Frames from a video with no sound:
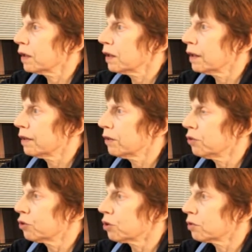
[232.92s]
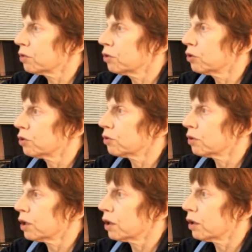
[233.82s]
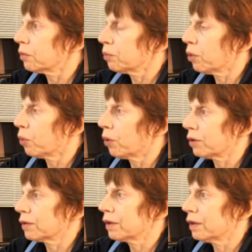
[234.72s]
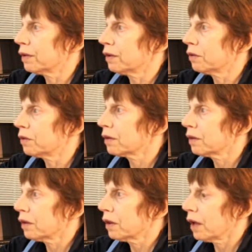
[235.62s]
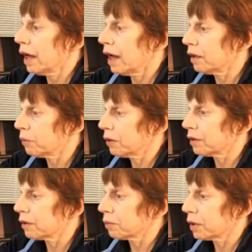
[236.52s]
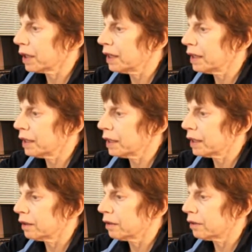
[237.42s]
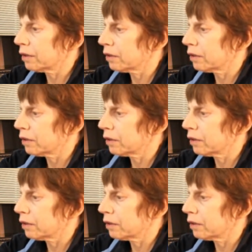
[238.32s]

This is your port. This is, and what's complaining is